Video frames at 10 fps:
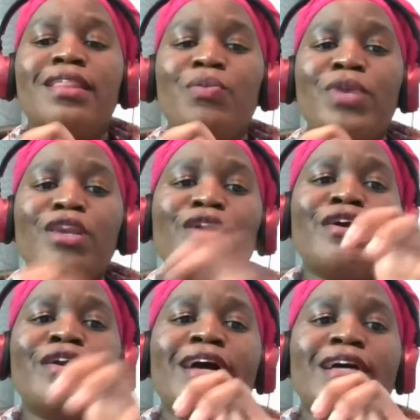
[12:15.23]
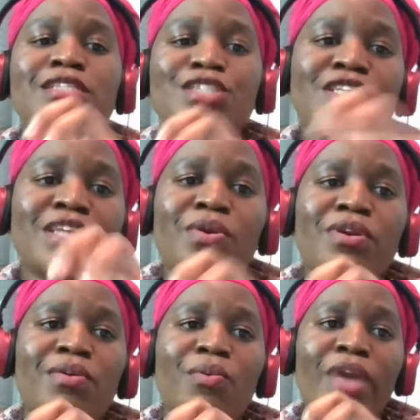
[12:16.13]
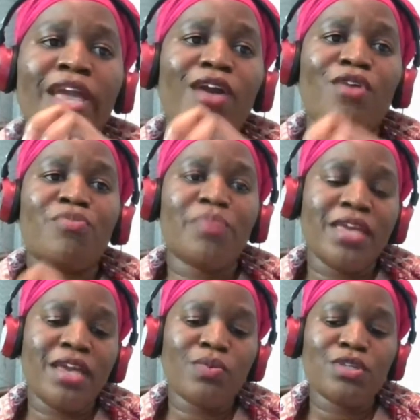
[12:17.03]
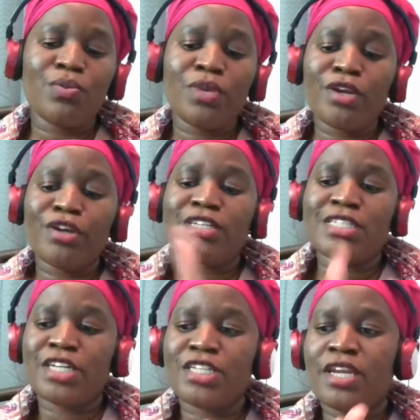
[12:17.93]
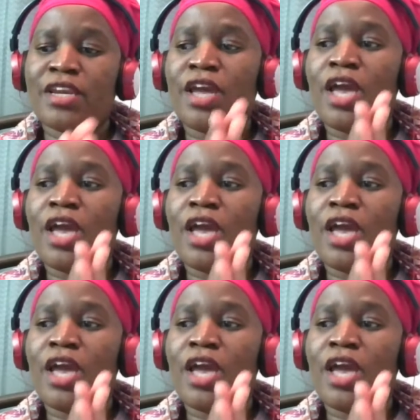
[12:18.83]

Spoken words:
learn a certain way of being. We learn a certain